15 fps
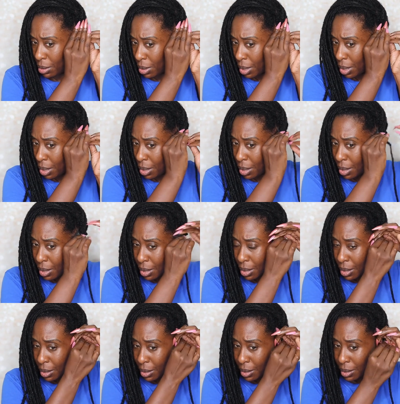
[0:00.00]

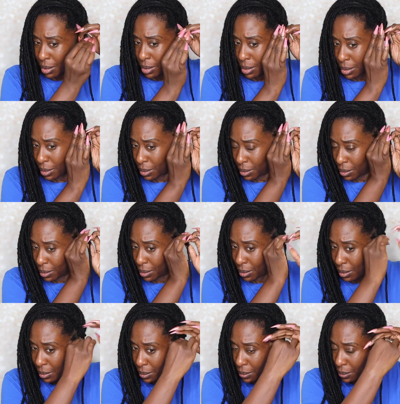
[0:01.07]

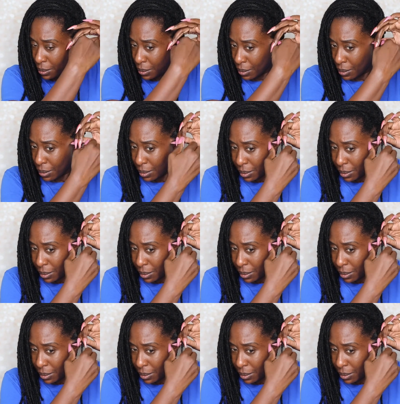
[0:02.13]
Nobody speaks.